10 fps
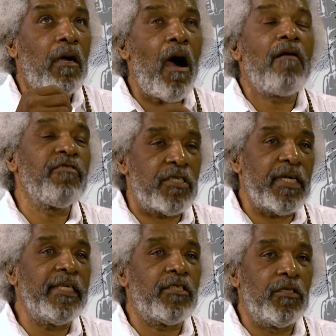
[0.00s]

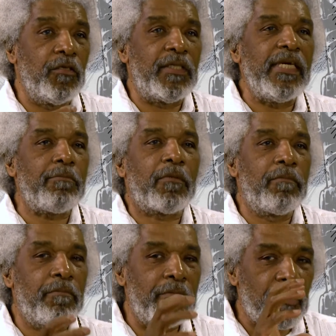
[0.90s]
conversation, deep
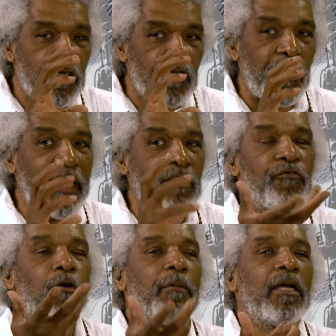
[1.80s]

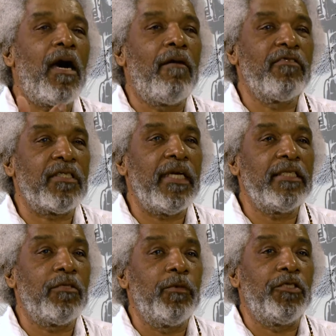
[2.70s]
transforming
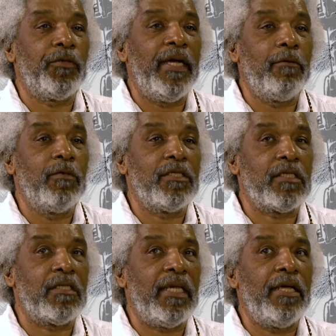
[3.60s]
conversation with Train
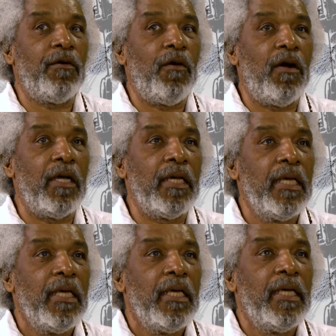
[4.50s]
was later on
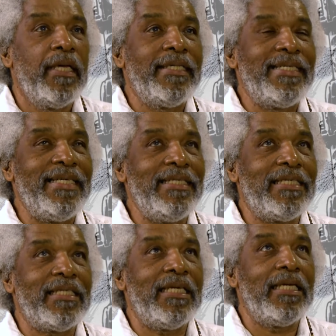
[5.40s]
in
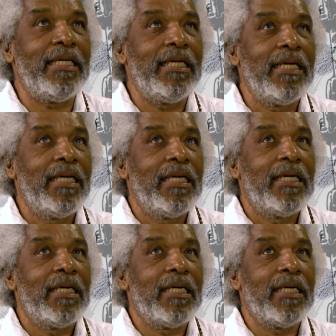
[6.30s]
D.C.
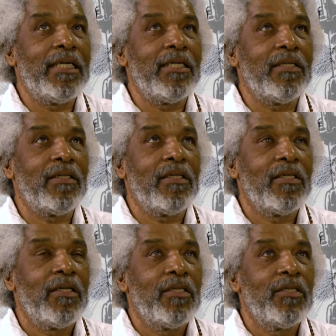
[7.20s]
Uh,
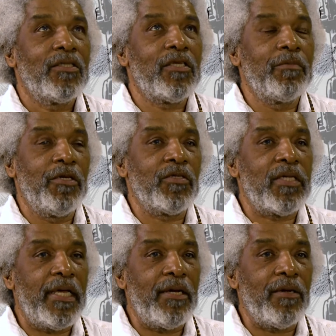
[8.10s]
some years
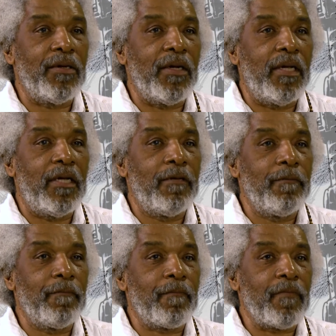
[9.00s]
later,
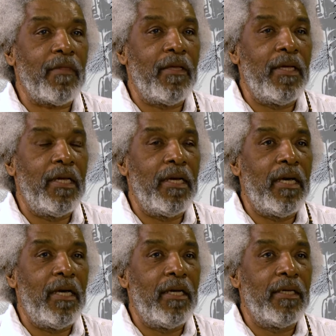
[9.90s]
um, and
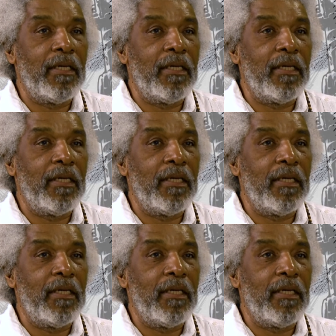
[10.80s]
uh,